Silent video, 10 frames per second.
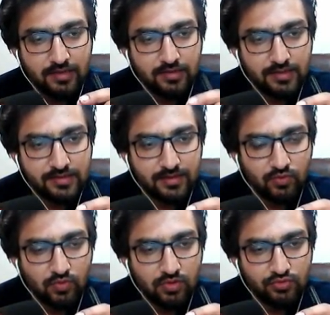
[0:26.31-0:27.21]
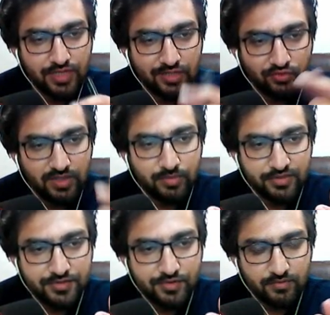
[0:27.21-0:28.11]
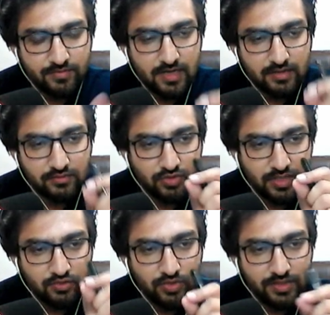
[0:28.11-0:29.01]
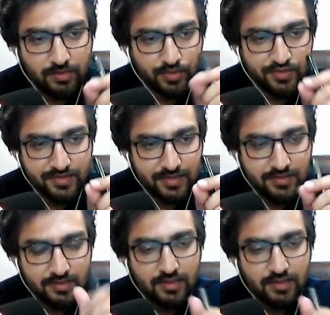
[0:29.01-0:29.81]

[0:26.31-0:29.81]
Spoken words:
let's say you want to take 20% of that. So write 20%,